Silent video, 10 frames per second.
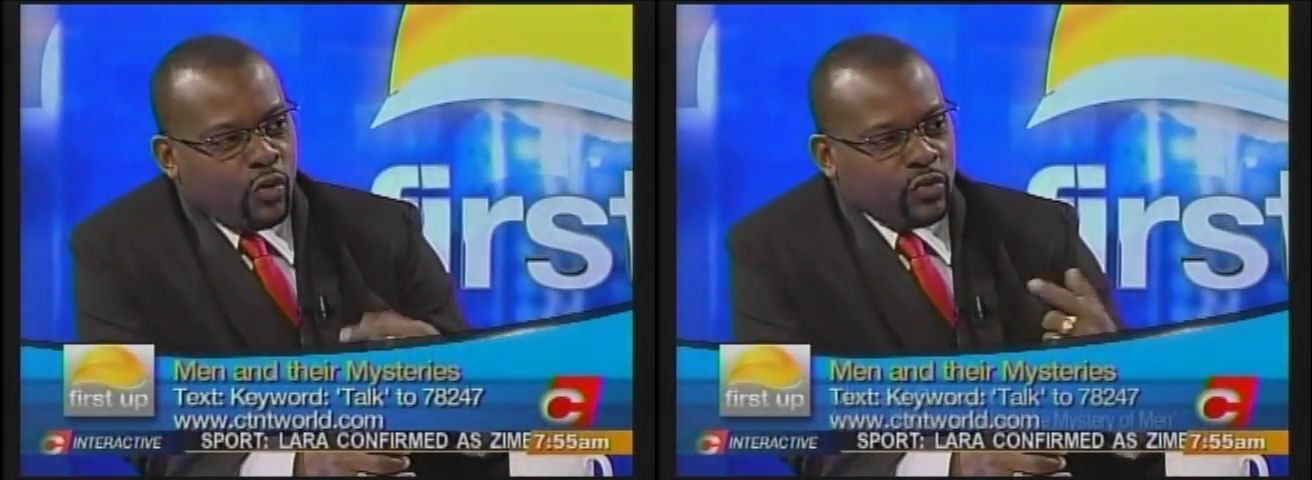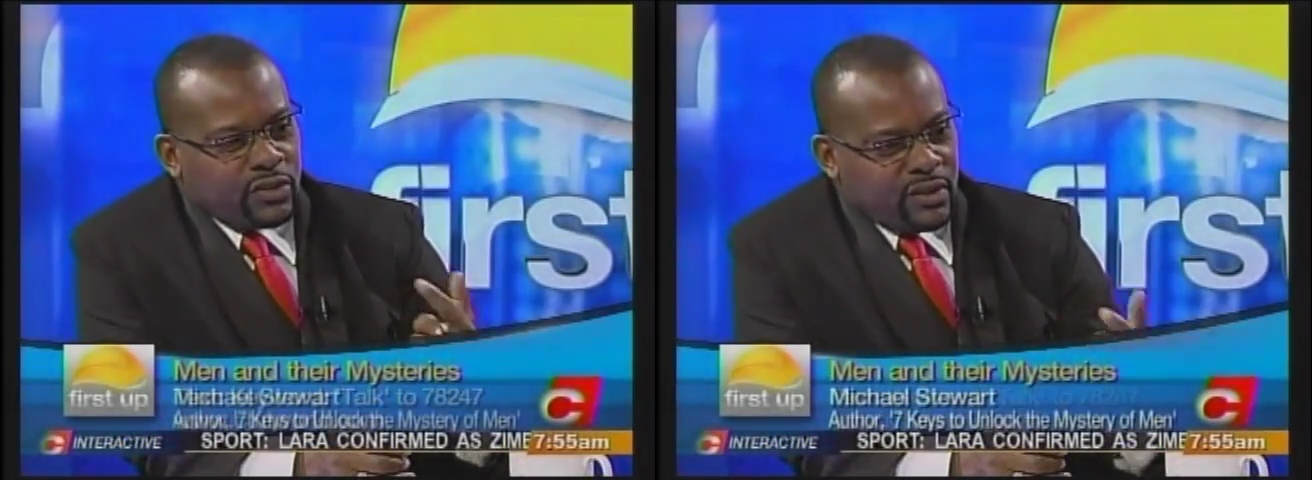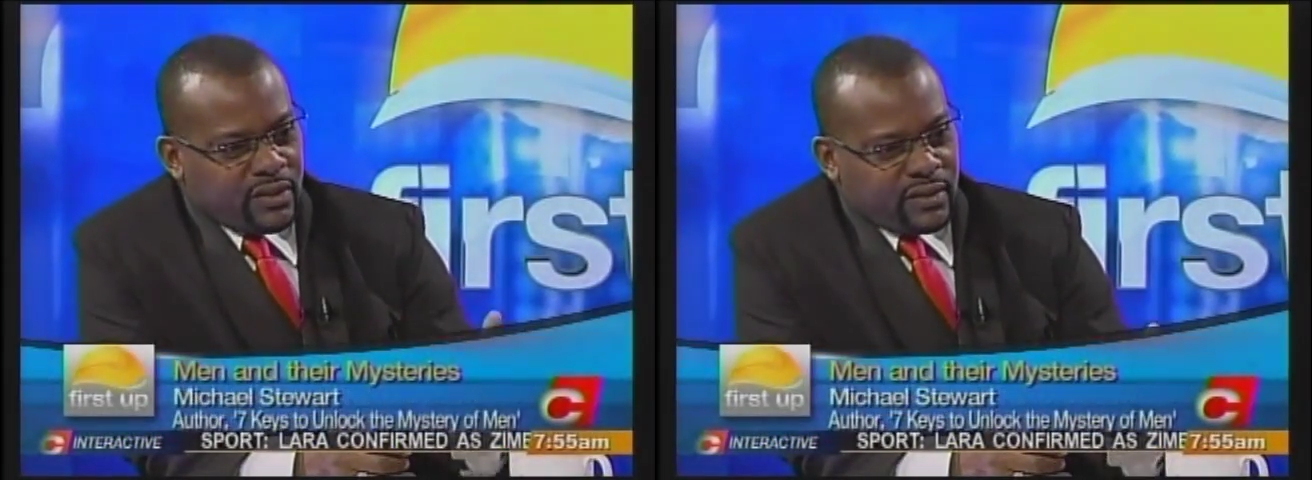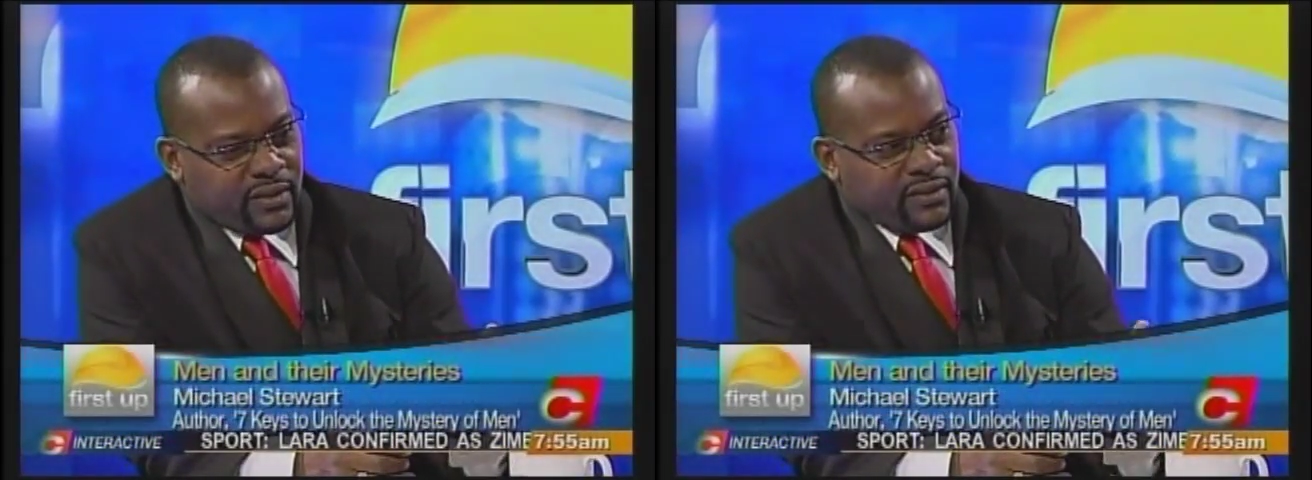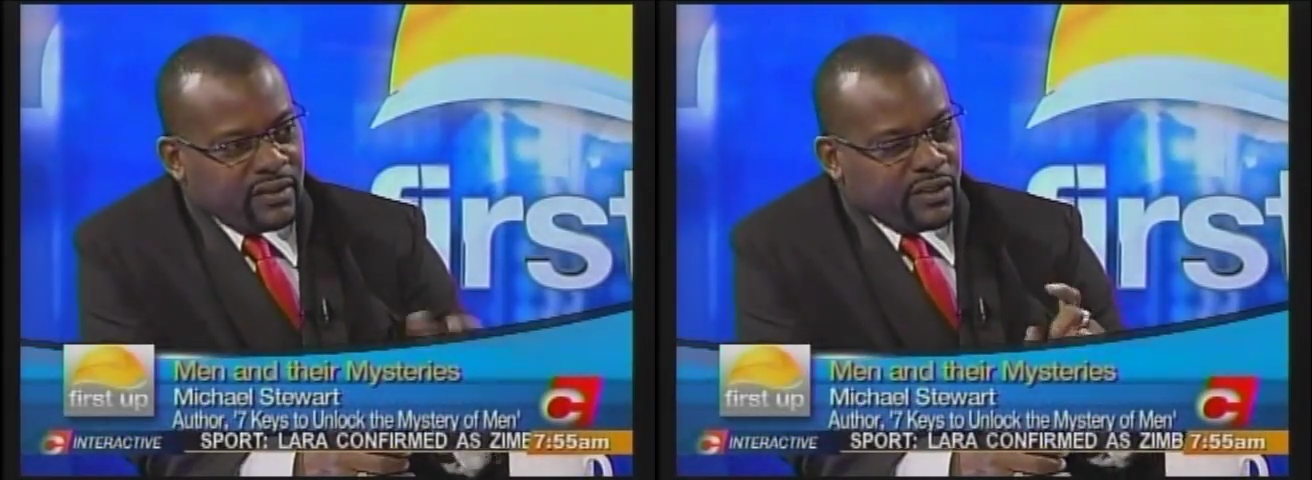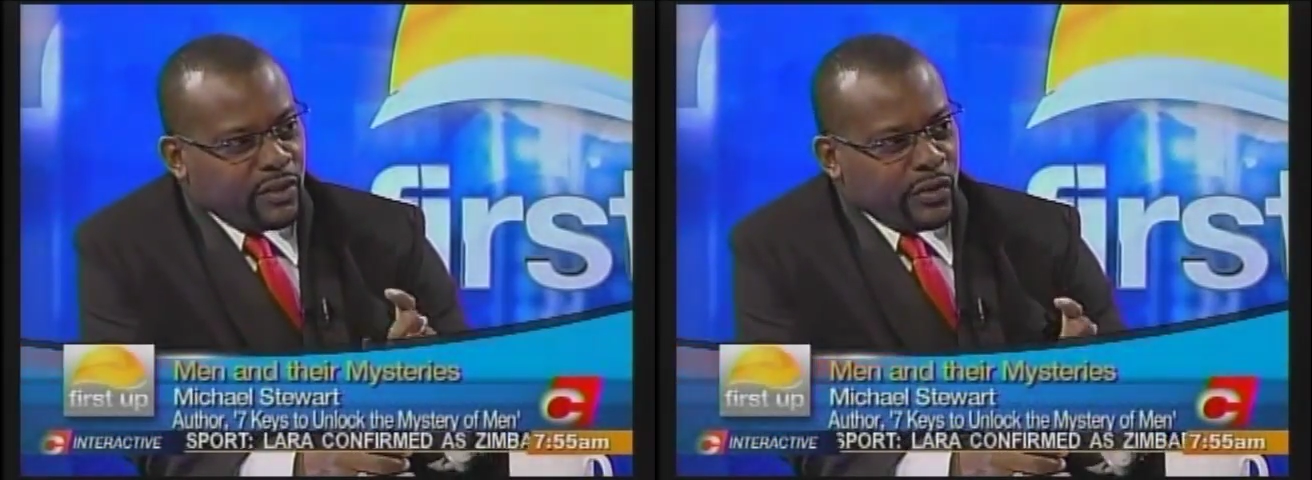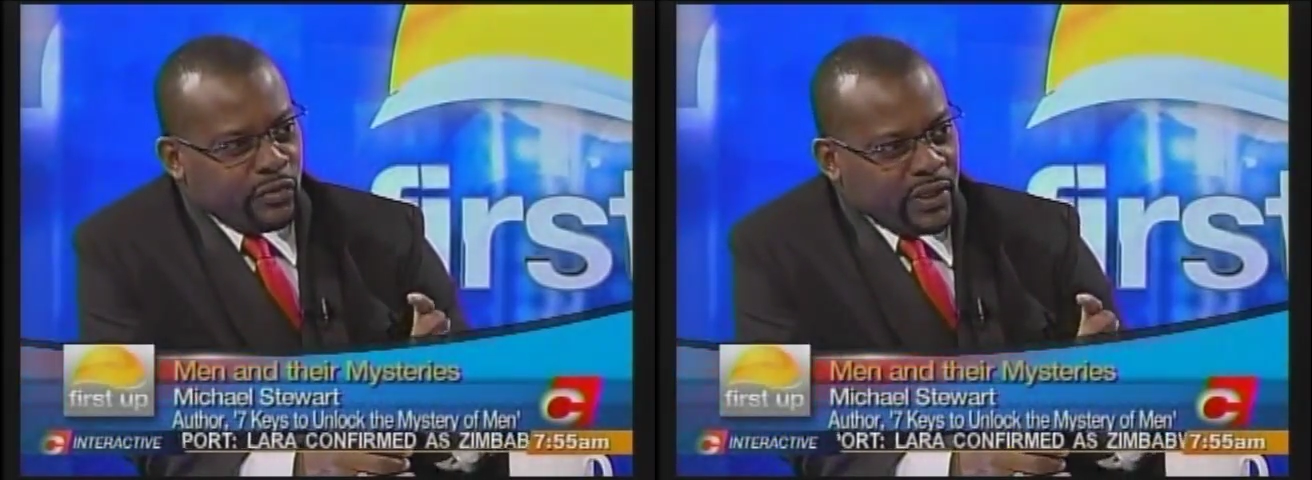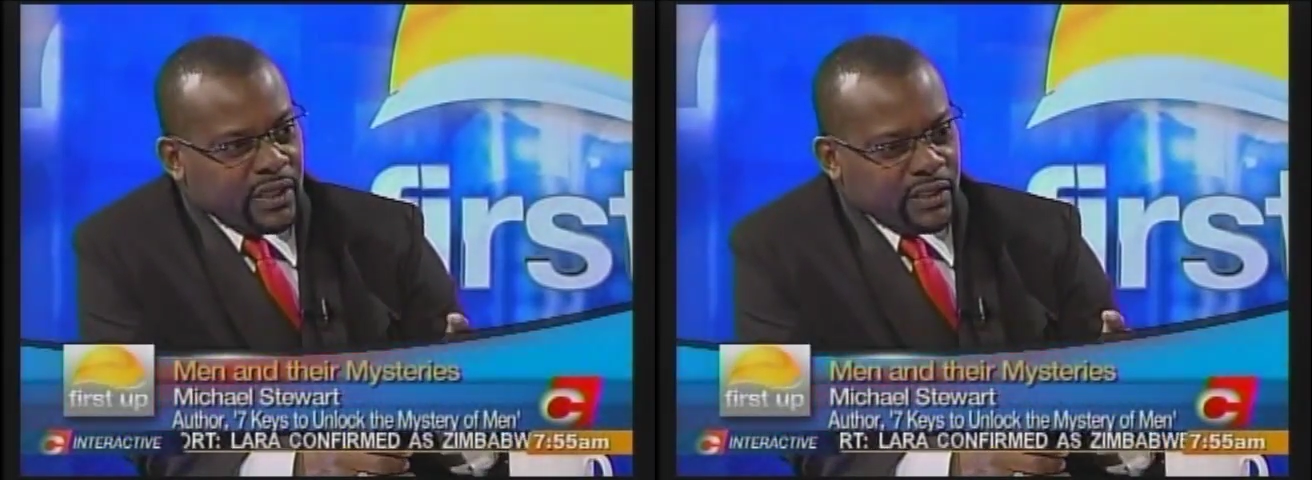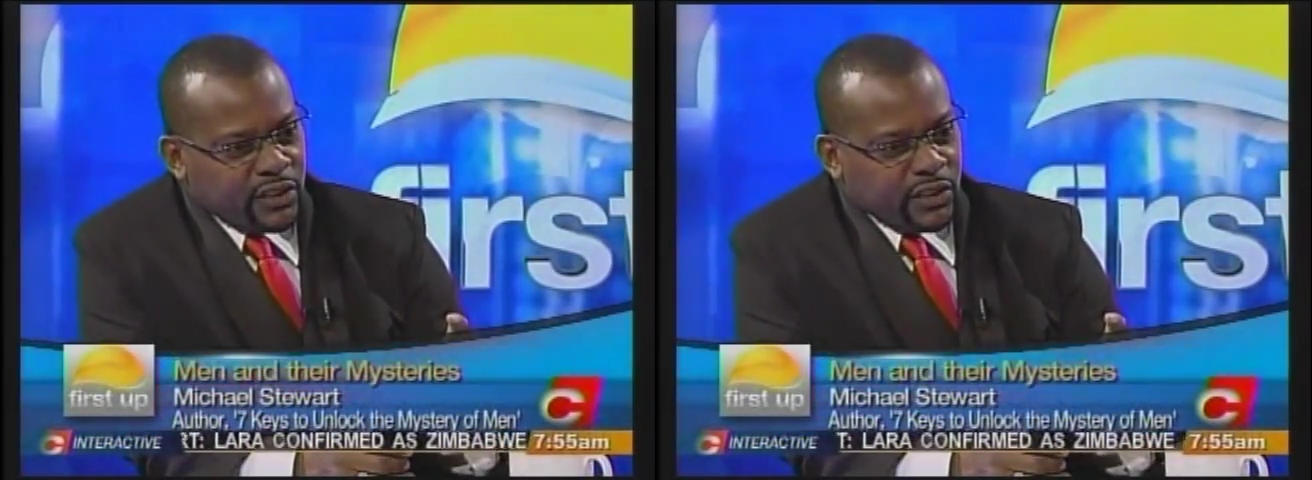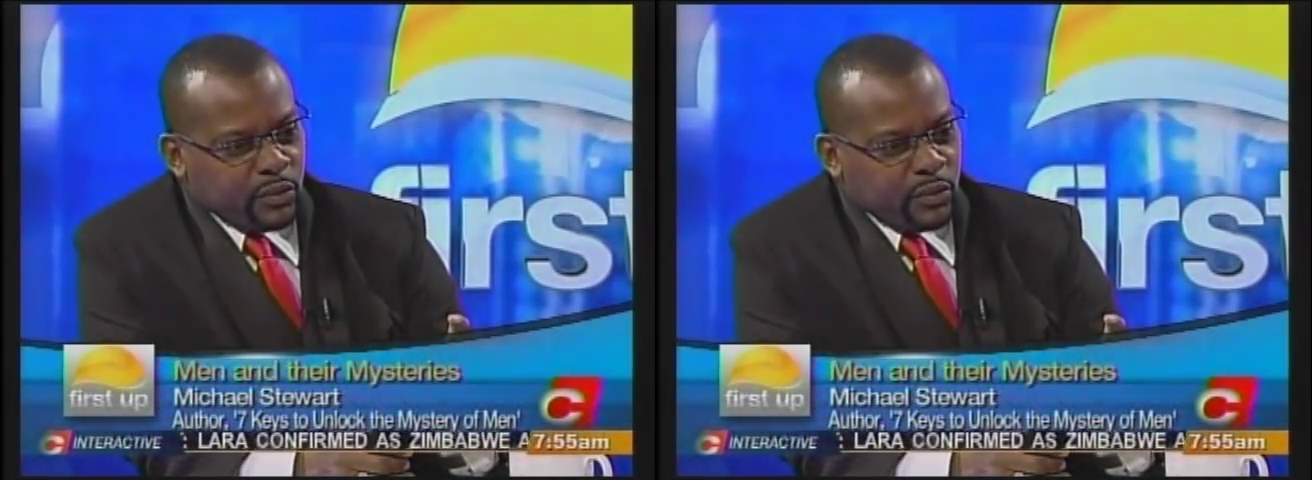certain things into their relationship,